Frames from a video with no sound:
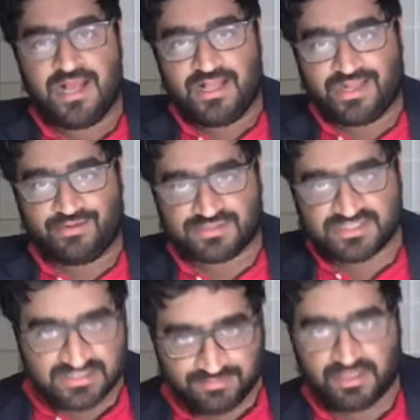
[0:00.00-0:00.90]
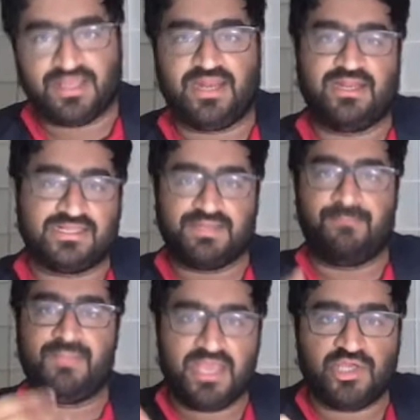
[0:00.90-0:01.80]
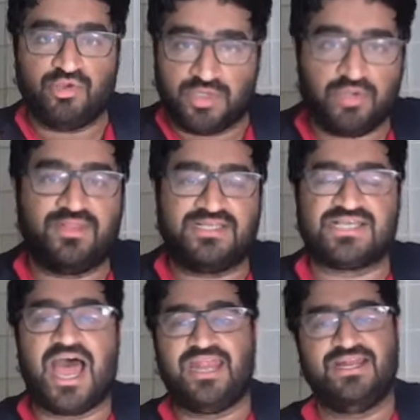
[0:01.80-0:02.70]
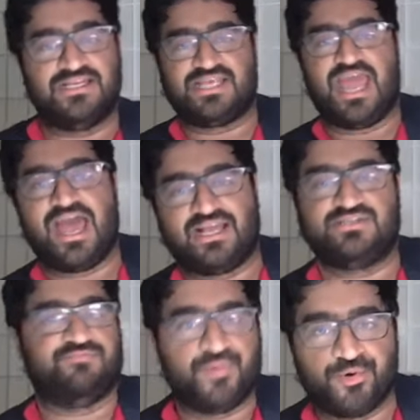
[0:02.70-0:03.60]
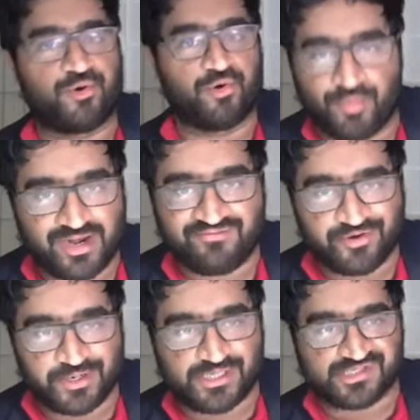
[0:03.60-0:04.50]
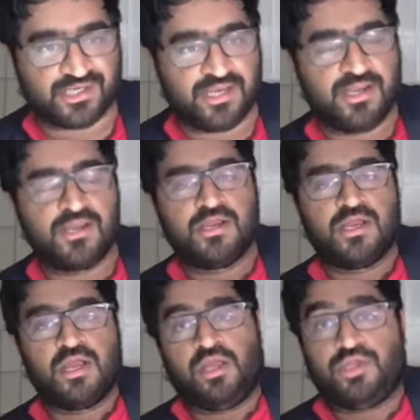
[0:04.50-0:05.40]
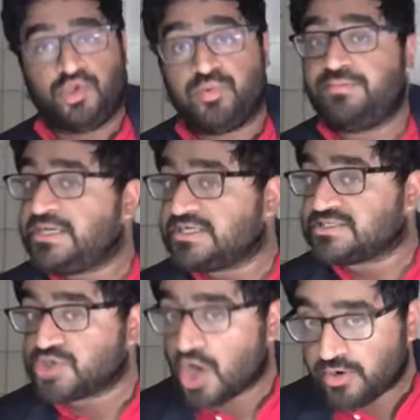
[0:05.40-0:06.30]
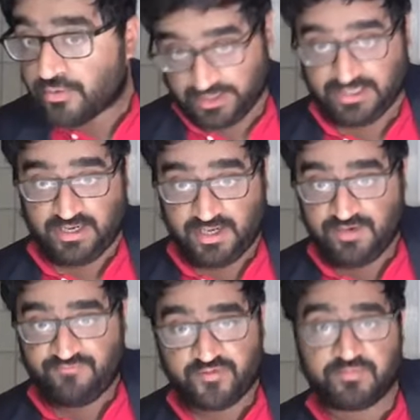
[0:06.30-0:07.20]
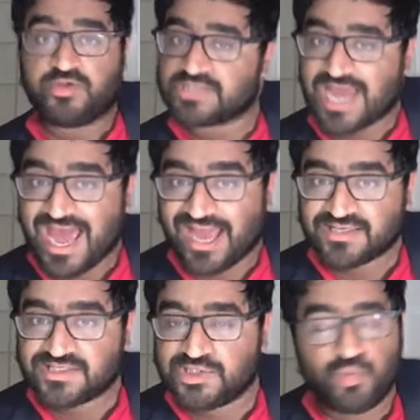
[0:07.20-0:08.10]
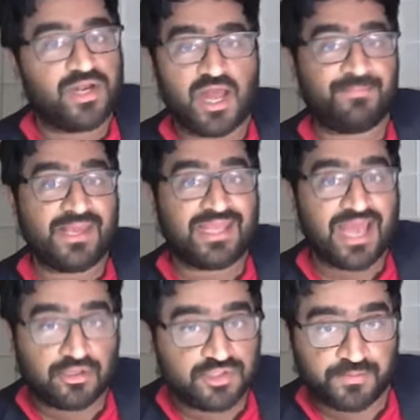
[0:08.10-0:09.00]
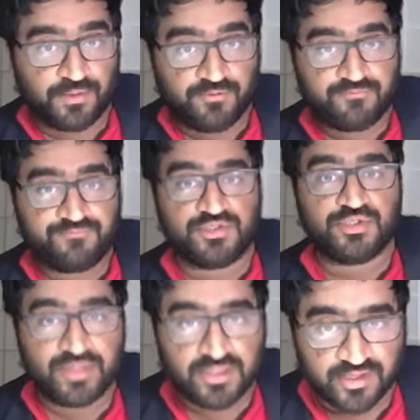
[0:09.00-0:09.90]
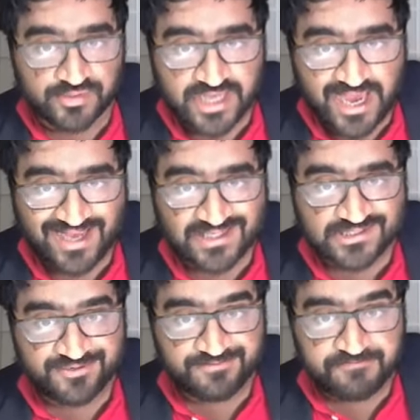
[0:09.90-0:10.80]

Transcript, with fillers: that was stimulating it to make you do these heinous acts of murder or whatever it is. You would be exonerated from those acts. You would not be accountable for doing those acts.